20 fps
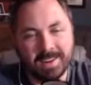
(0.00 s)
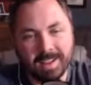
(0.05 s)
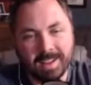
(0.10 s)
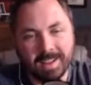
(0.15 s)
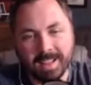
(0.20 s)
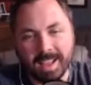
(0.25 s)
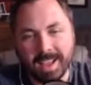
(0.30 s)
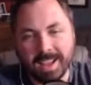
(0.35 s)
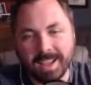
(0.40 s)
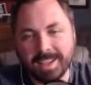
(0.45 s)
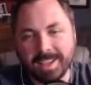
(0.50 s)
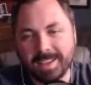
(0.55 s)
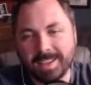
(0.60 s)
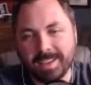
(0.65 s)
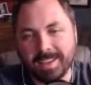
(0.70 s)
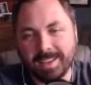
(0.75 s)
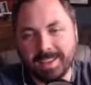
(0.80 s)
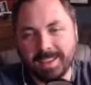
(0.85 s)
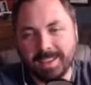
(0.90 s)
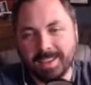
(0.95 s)
on
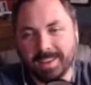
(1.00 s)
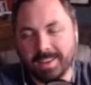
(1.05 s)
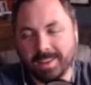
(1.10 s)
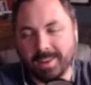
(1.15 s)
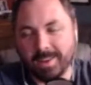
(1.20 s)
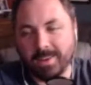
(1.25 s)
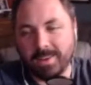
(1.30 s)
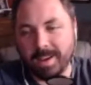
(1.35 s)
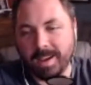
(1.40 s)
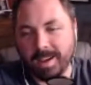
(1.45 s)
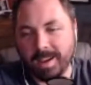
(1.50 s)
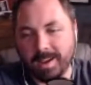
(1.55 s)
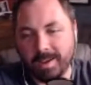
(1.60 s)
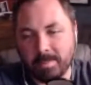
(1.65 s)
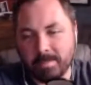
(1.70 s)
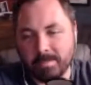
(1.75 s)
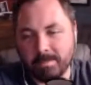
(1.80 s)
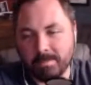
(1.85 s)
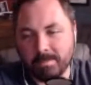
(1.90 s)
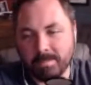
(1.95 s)
like,
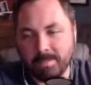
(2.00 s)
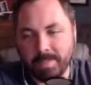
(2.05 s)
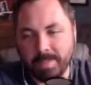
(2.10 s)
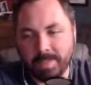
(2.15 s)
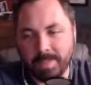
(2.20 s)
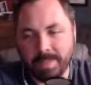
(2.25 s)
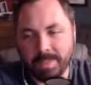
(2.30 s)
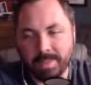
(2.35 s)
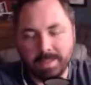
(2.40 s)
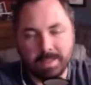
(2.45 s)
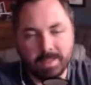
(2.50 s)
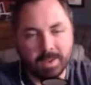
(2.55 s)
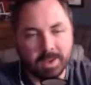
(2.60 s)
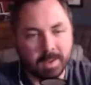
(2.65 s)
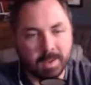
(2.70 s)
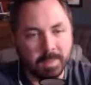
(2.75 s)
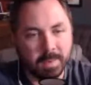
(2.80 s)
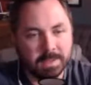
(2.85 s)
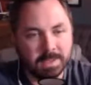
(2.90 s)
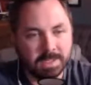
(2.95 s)

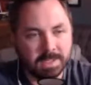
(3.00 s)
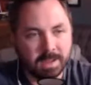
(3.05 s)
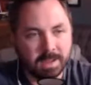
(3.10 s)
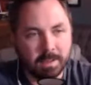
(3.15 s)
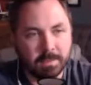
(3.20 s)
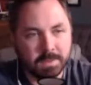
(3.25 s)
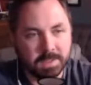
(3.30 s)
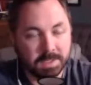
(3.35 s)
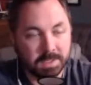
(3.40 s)
look at my stuff.